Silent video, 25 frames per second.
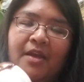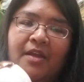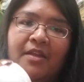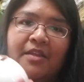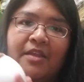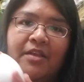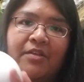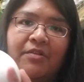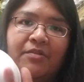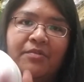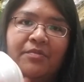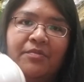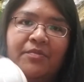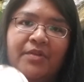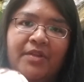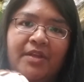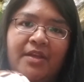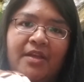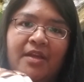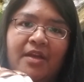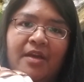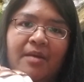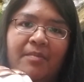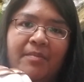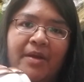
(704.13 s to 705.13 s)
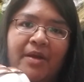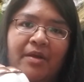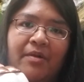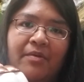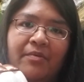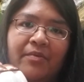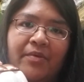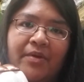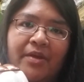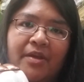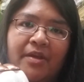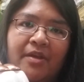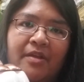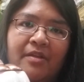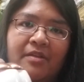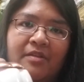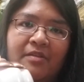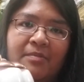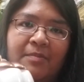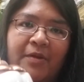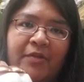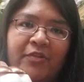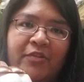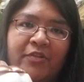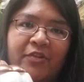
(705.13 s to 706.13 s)
they don't really come out with
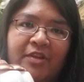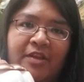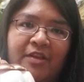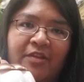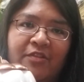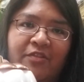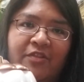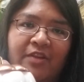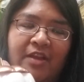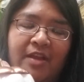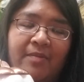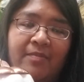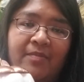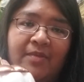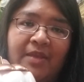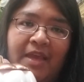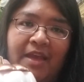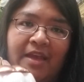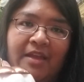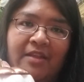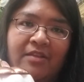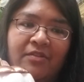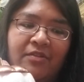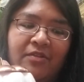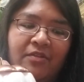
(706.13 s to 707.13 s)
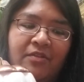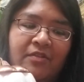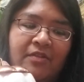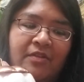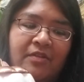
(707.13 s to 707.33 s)
specially shaped candles.